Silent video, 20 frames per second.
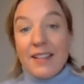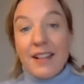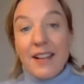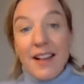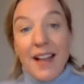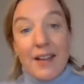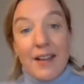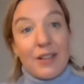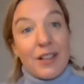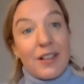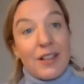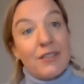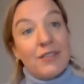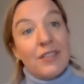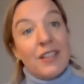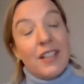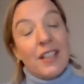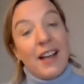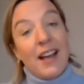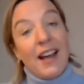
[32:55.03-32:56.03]
the level
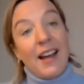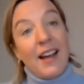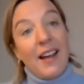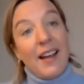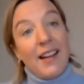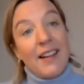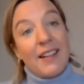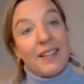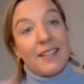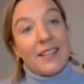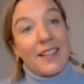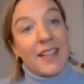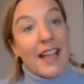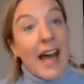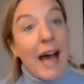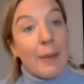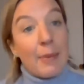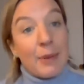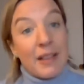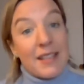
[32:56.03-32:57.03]
of the
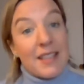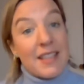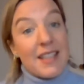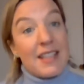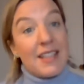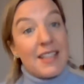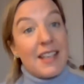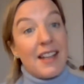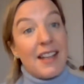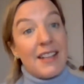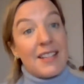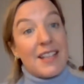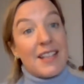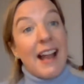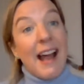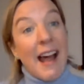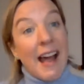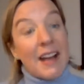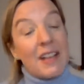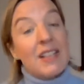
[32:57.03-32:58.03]
capital city? Is
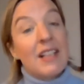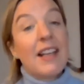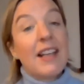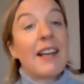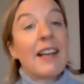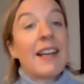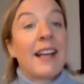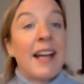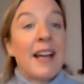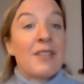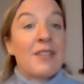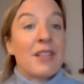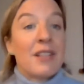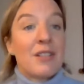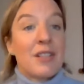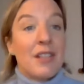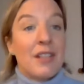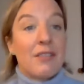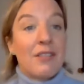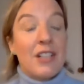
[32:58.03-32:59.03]
it actually getting out
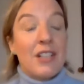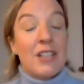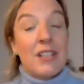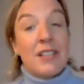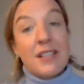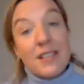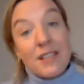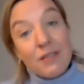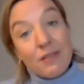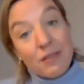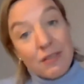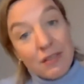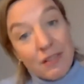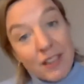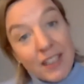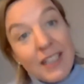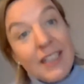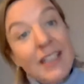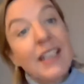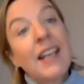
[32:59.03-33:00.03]
into the regions? Is it
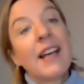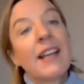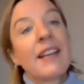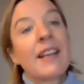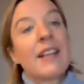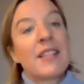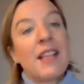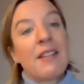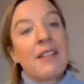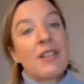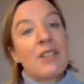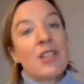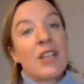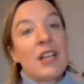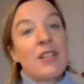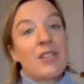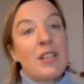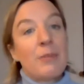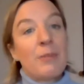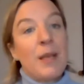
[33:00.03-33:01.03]
really getting down and
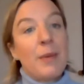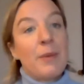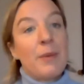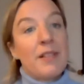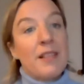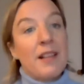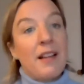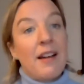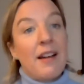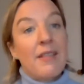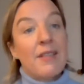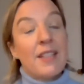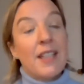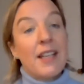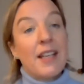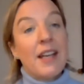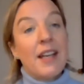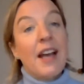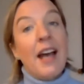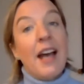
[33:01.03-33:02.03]
changing people's lives?
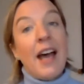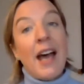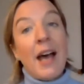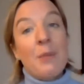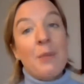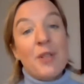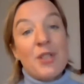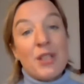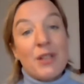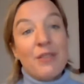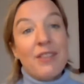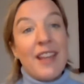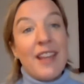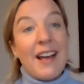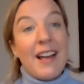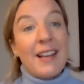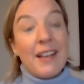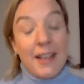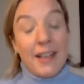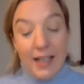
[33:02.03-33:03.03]
How much of
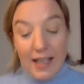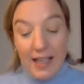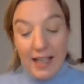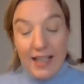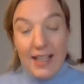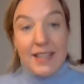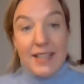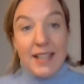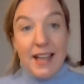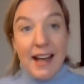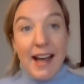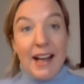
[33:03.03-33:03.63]
that is